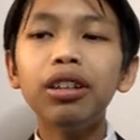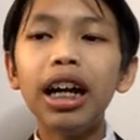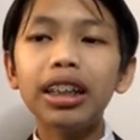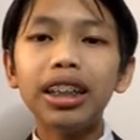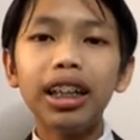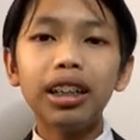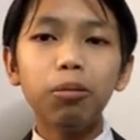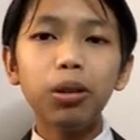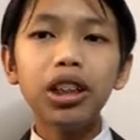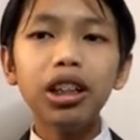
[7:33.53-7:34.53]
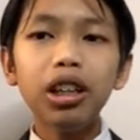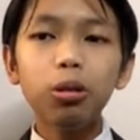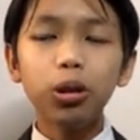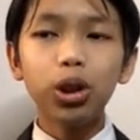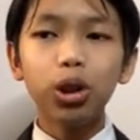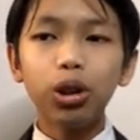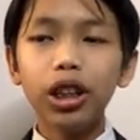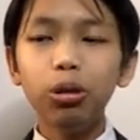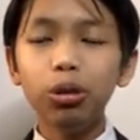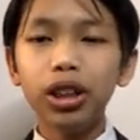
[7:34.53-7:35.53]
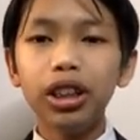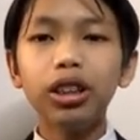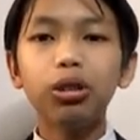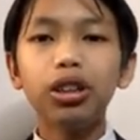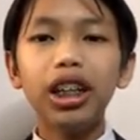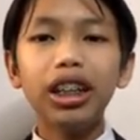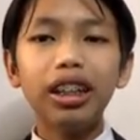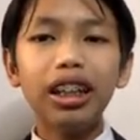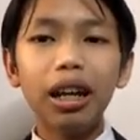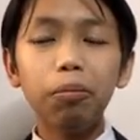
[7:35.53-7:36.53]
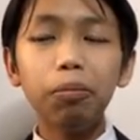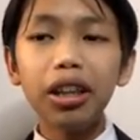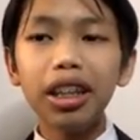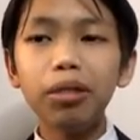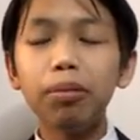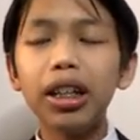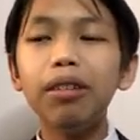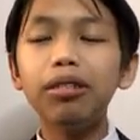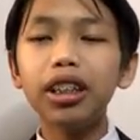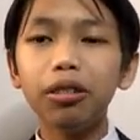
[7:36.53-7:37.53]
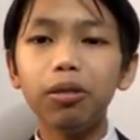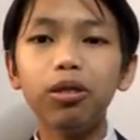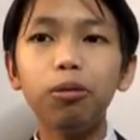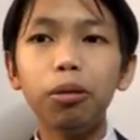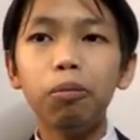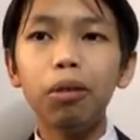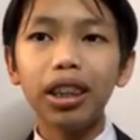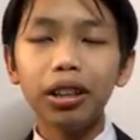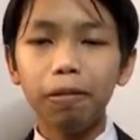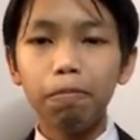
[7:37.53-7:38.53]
acts like a personal coach on the user so that they can practice by themselves to be better.